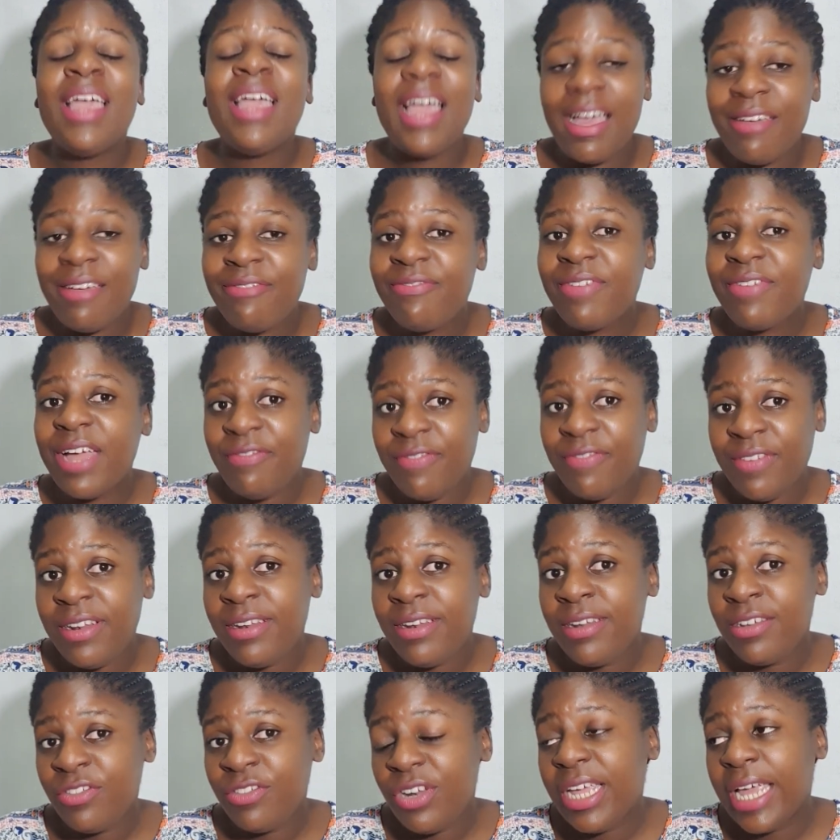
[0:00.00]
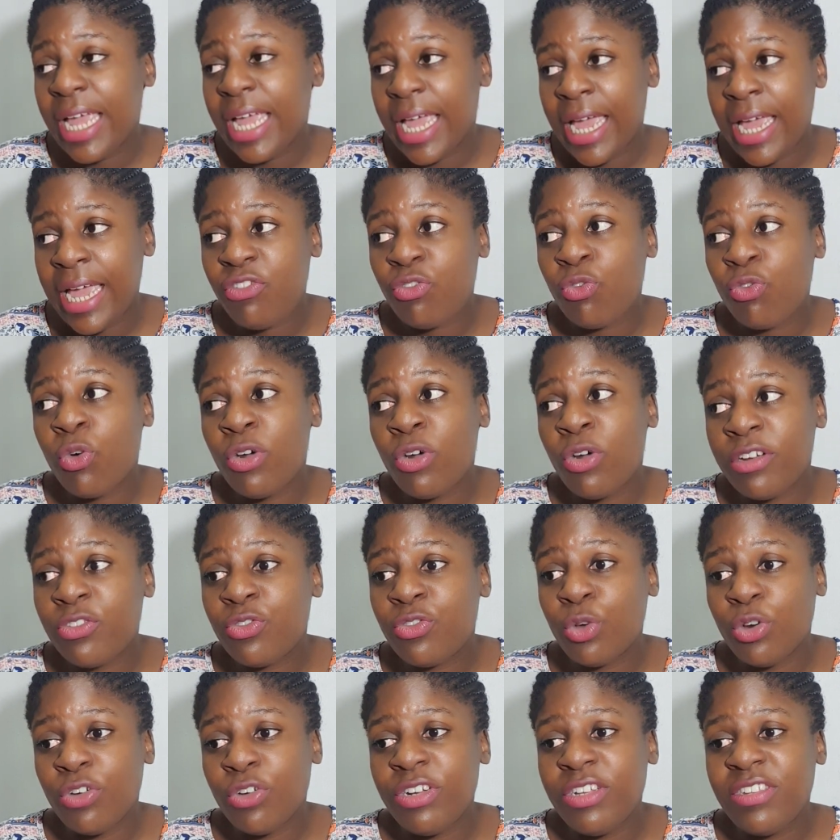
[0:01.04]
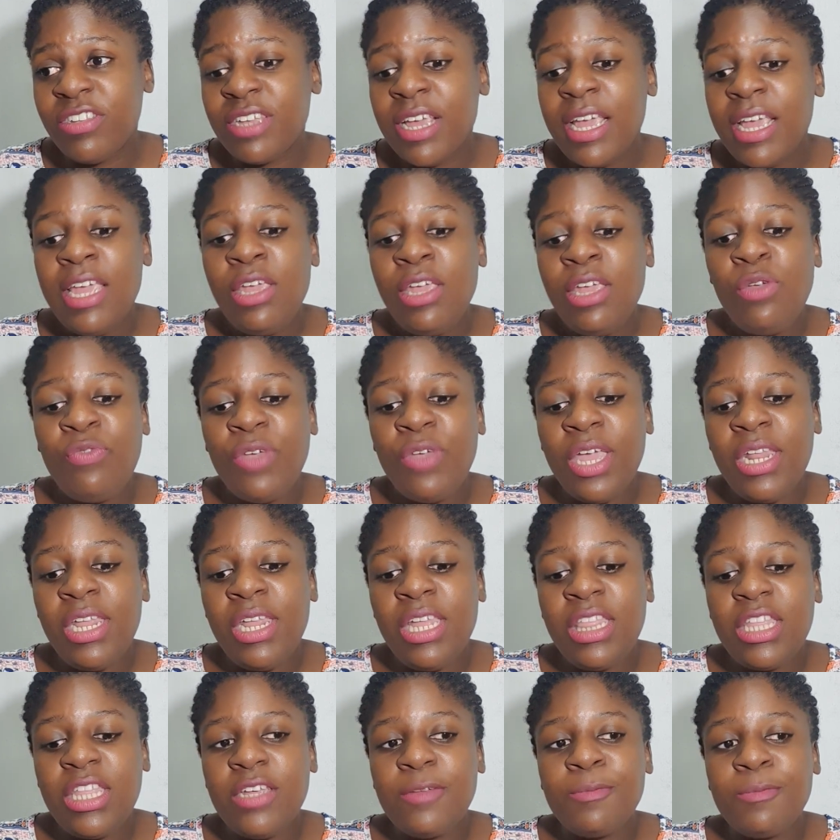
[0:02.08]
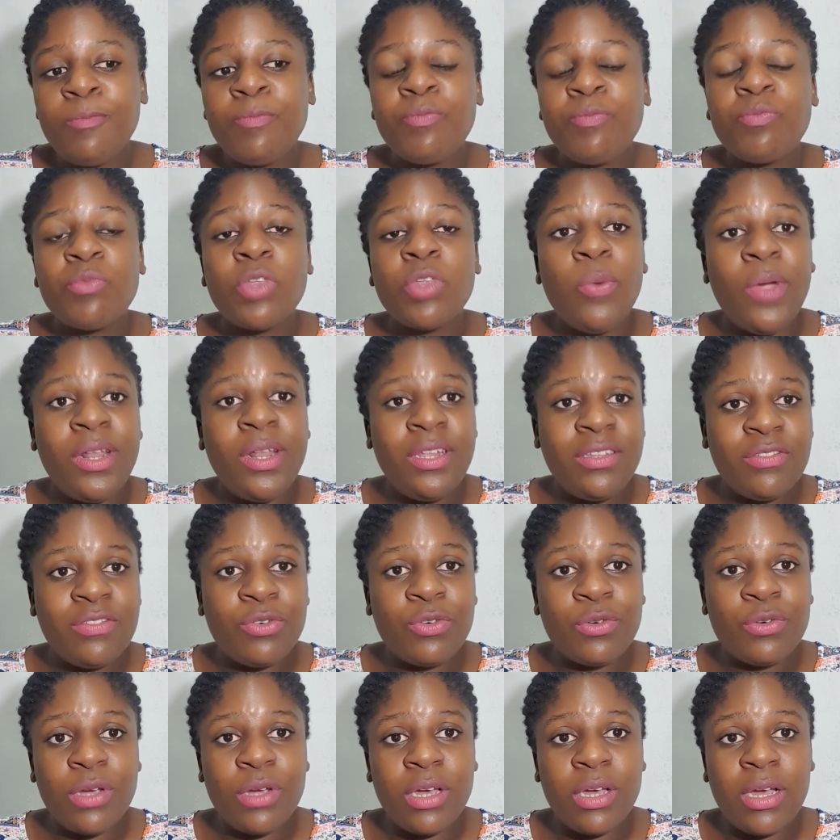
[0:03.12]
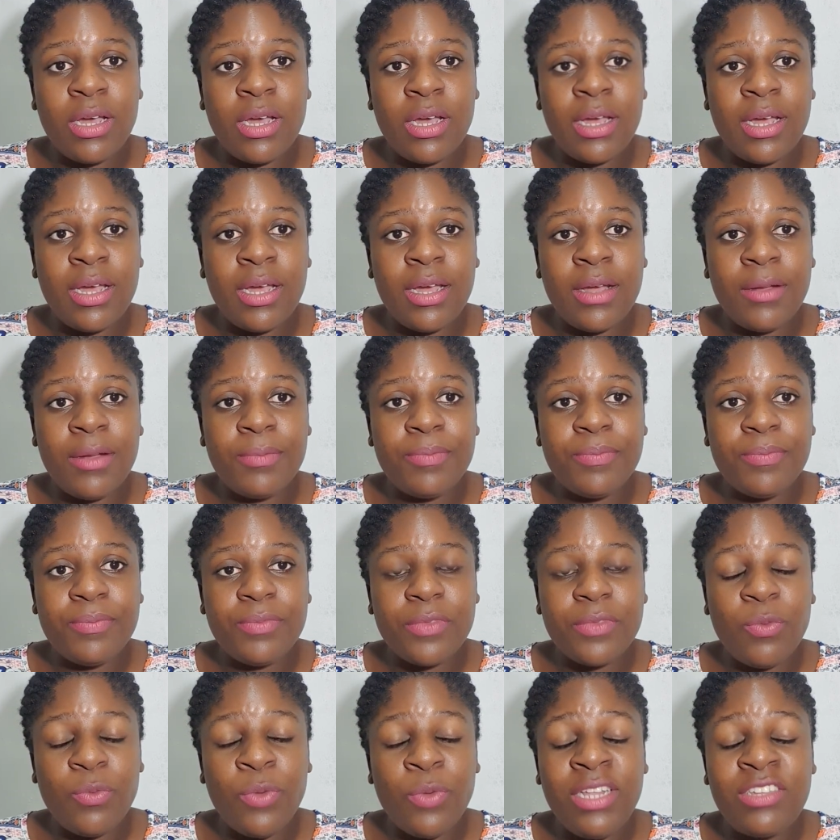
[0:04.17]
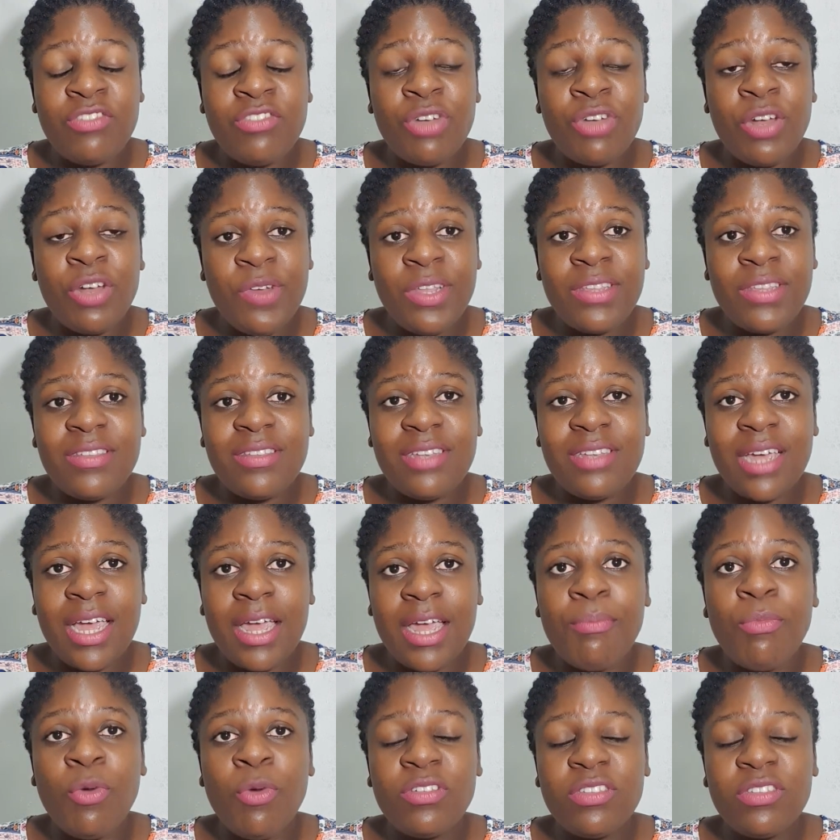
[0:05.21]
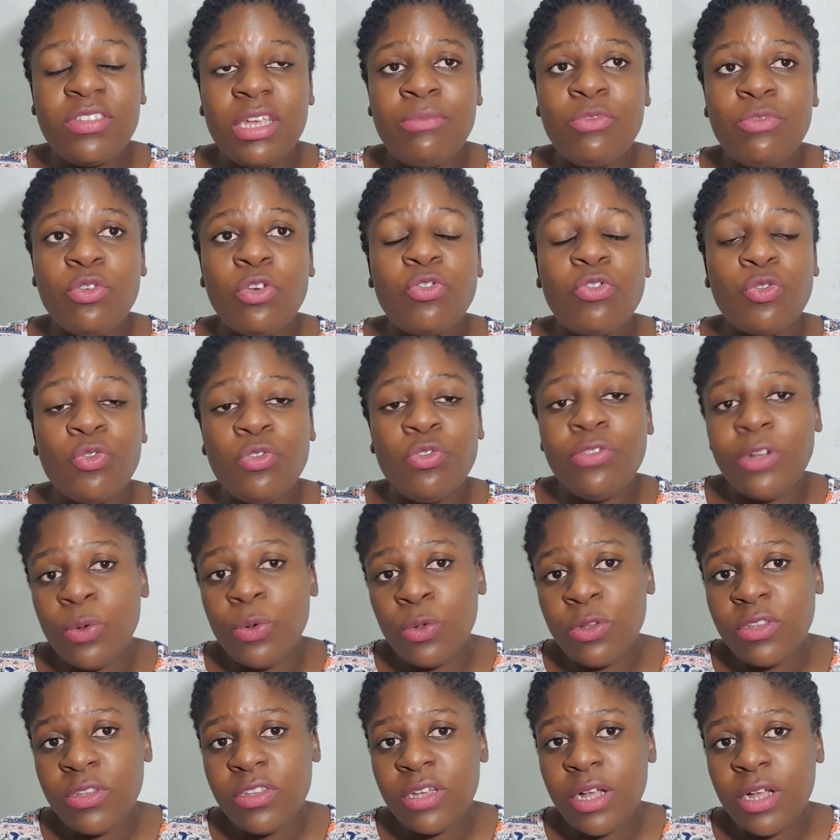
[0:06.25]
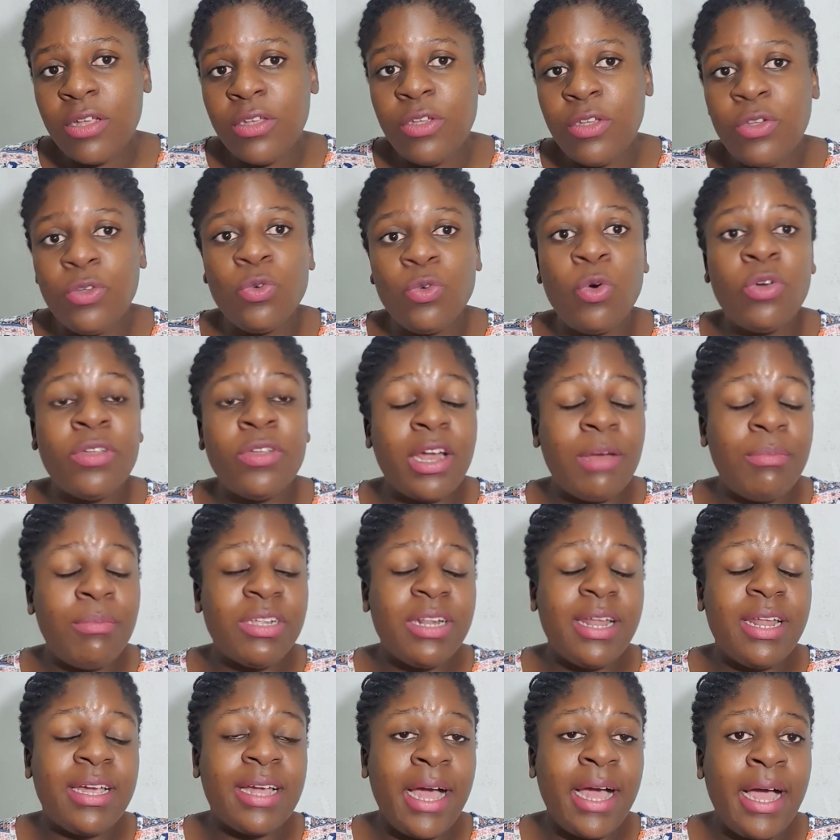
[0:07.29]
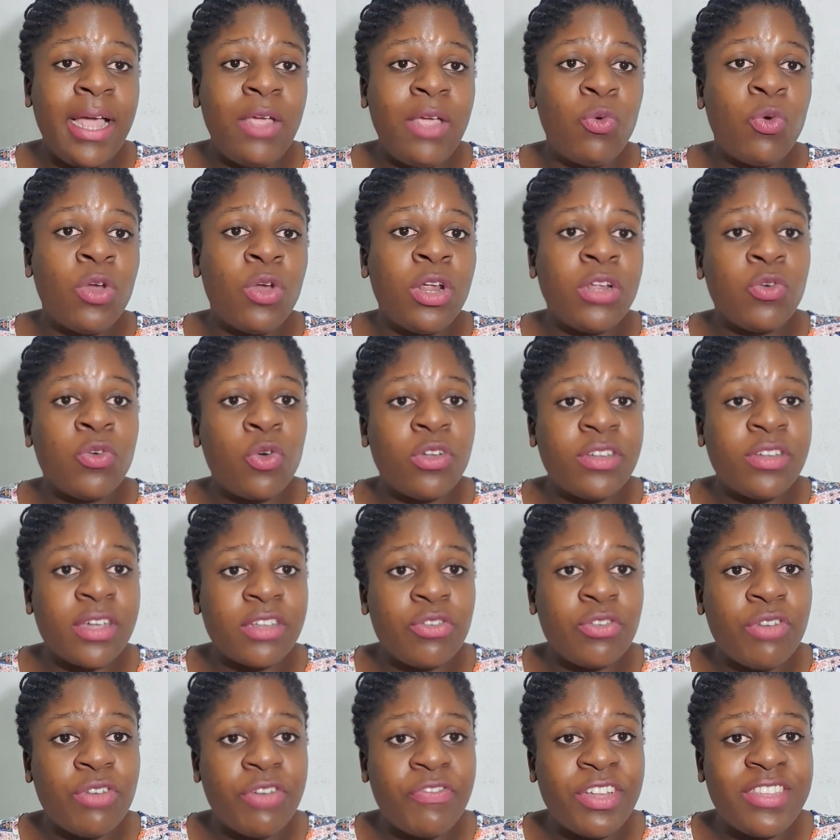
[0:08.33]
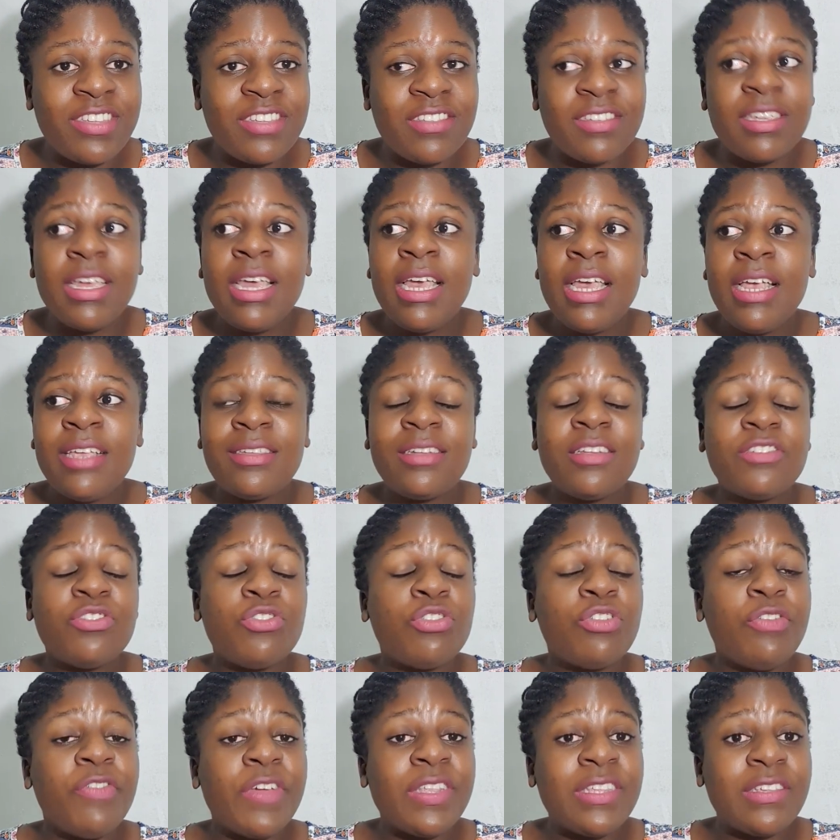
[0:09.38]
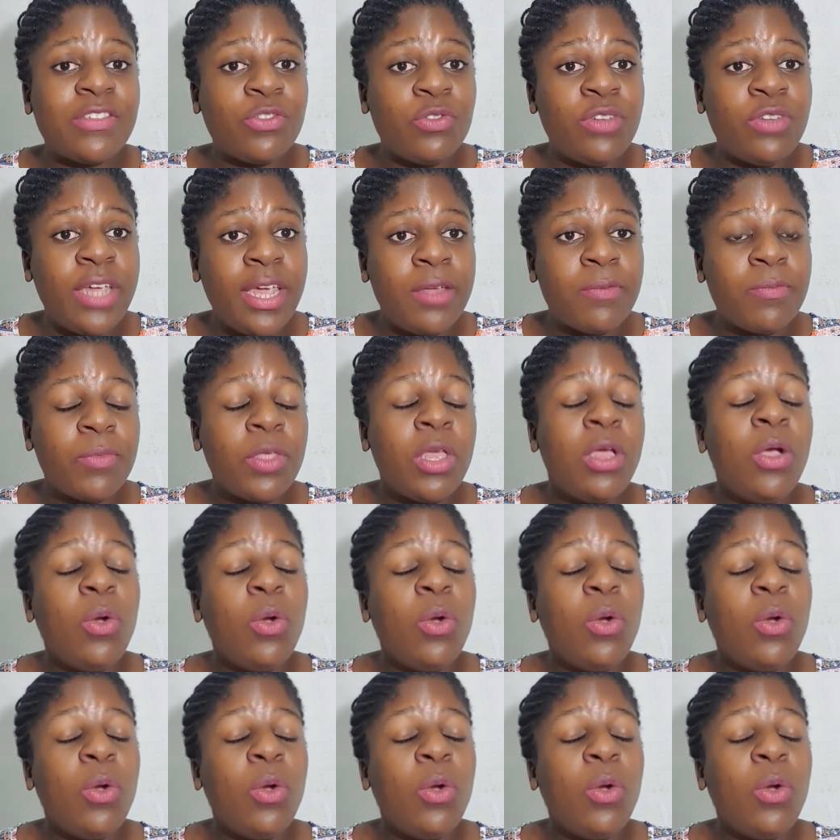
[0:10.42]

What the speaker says: I've literally had horror stories. If anything, when it's reference time, most times your recruiter will tell you, or like, hi, we're going to contact your references, send us your references today.